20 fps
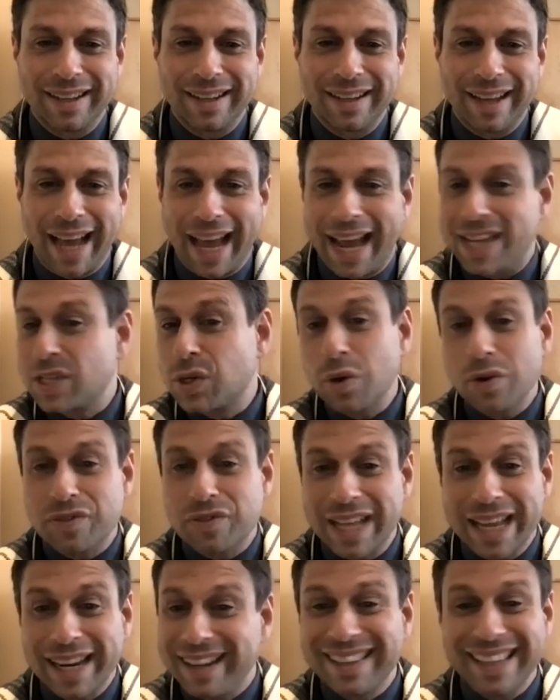As you have
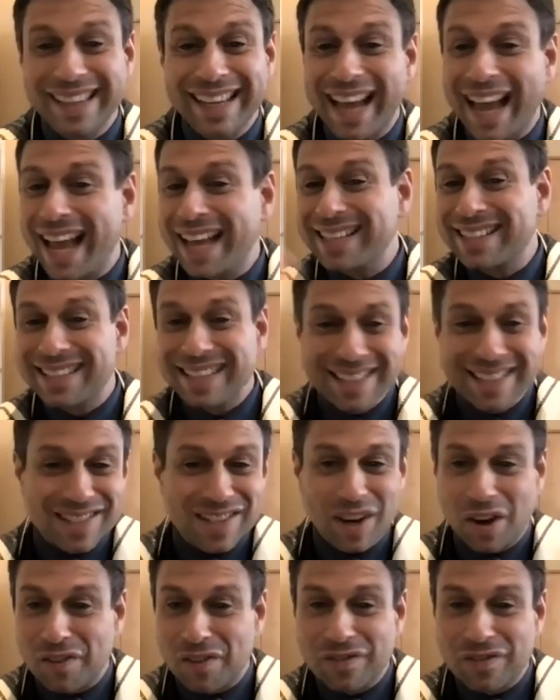stated, the essence
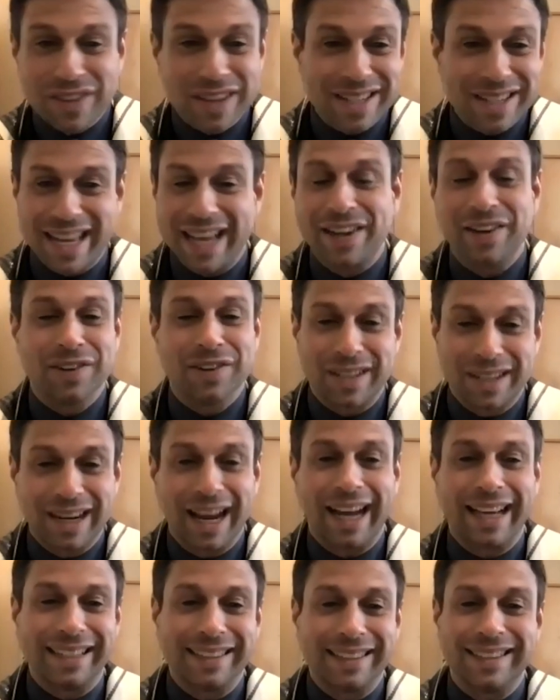of the Seder
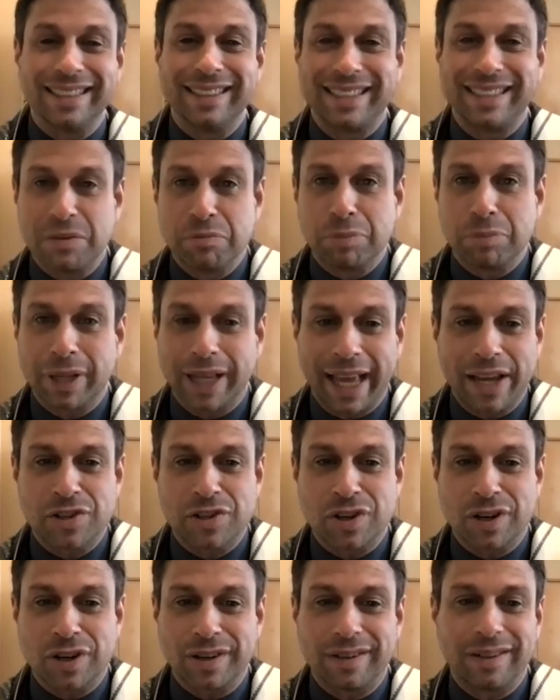tonight is the
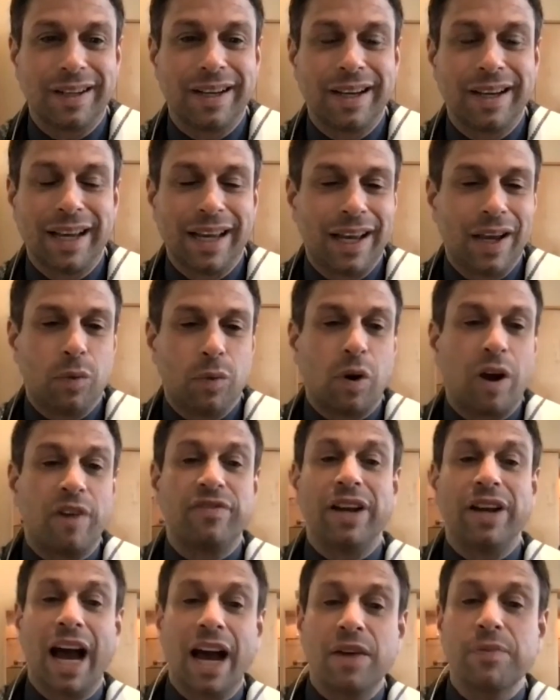implication. Rav
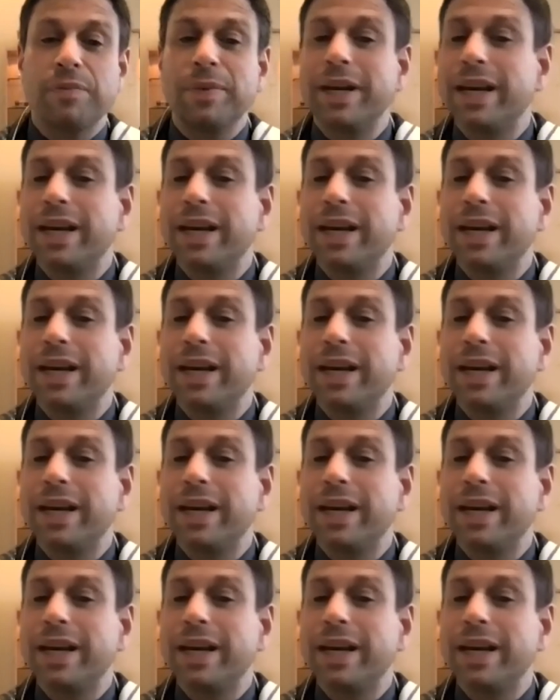Nachman